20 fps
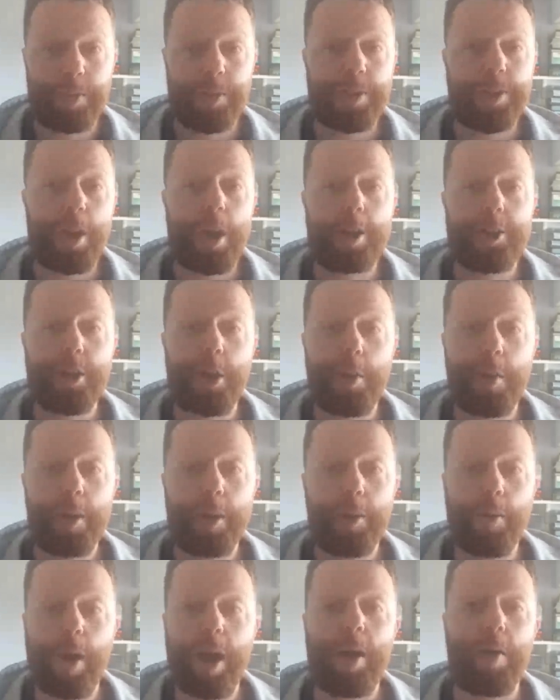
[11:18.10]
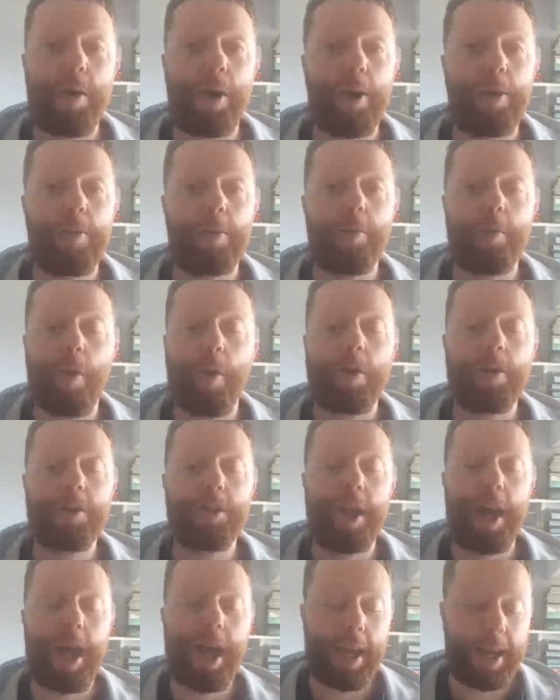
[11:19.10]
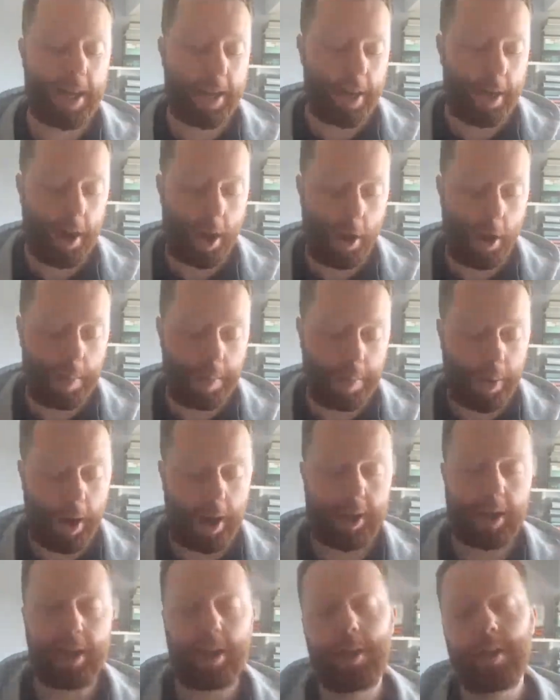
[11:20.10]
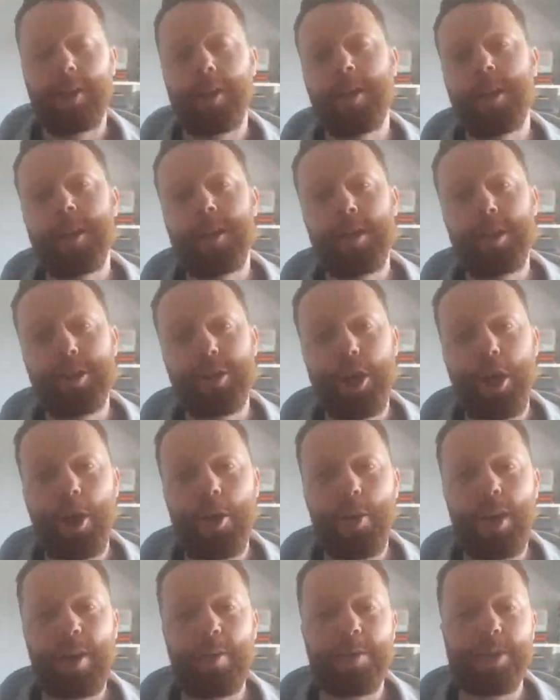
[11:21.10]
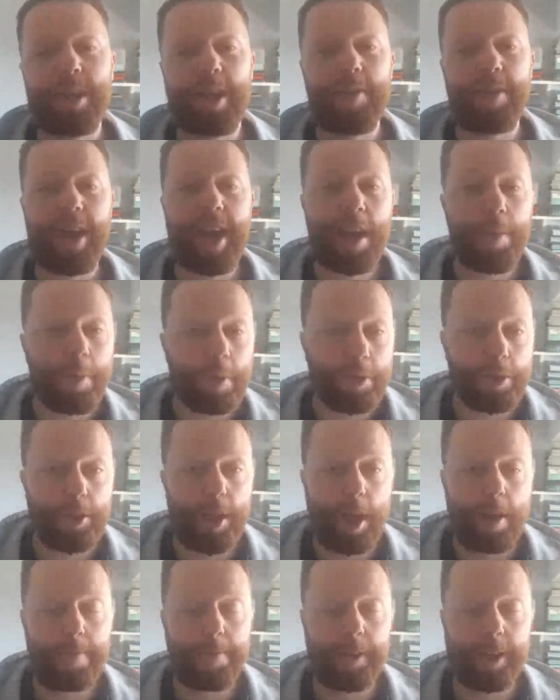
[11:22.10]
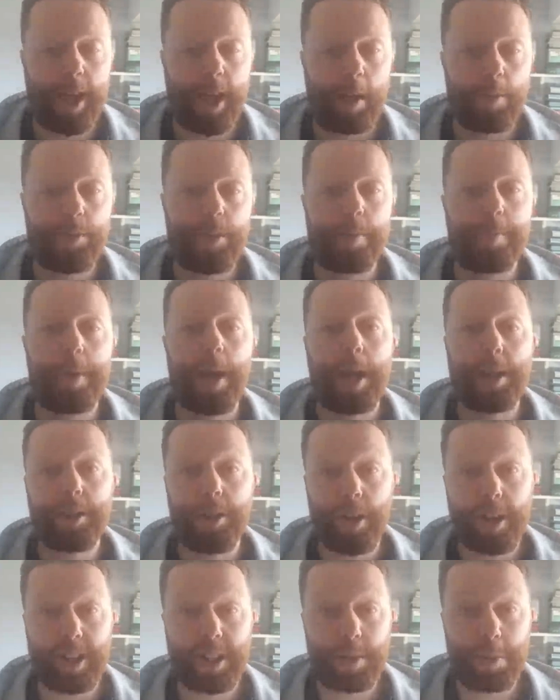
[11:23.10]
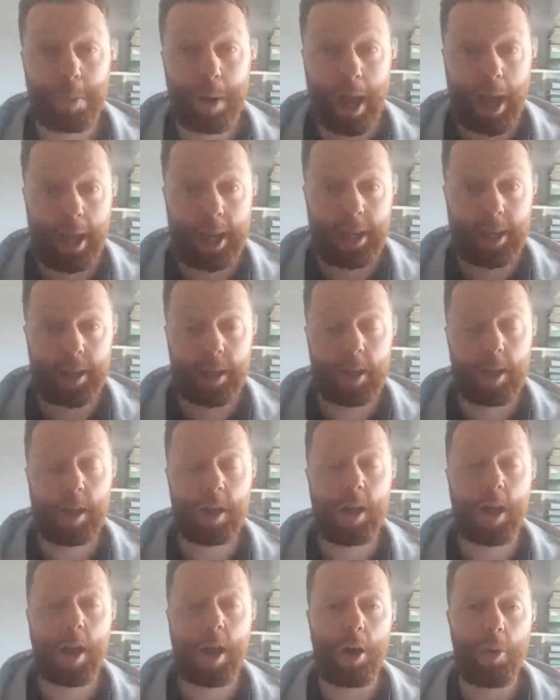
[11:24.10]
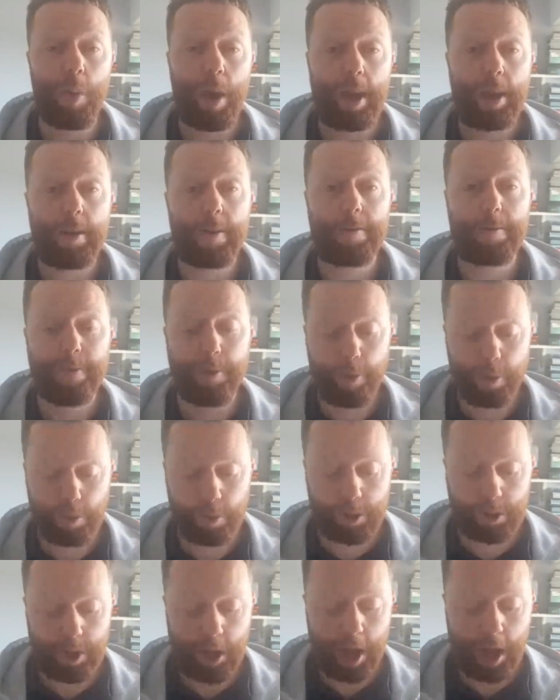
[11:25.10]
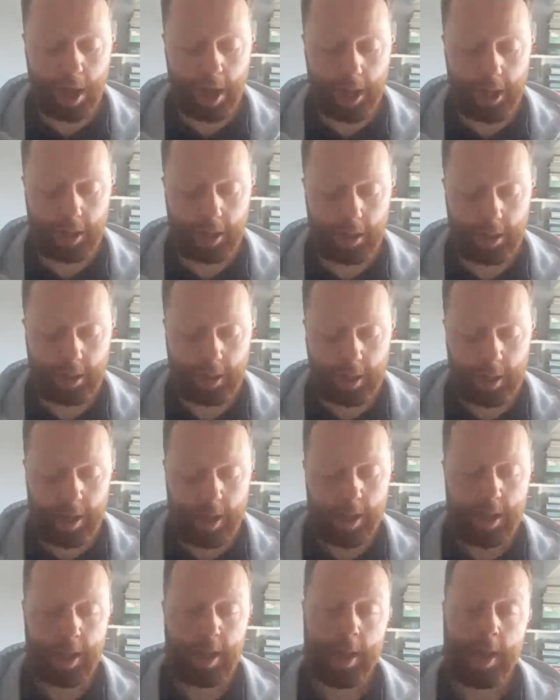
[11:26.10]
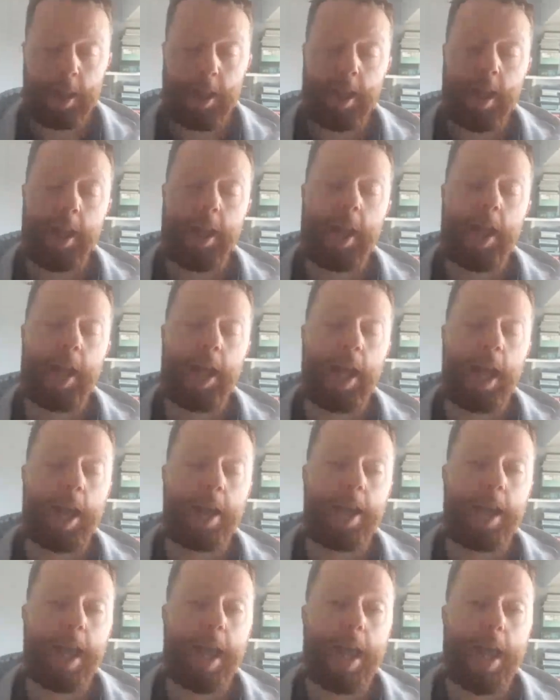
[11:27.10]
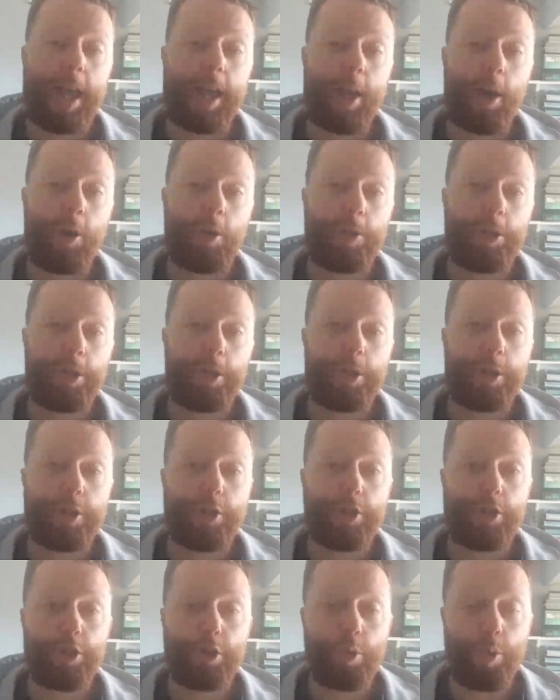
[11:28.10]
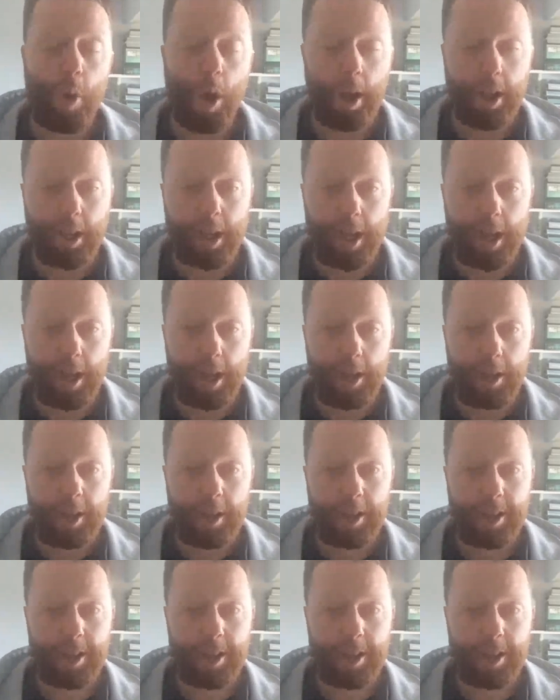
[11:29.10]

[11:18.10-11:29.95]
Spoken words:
Sergio Aguero was a no-brainer. So it was either him or Sterling for captain, but as I explained, I went for Sterling. And then onto the striker.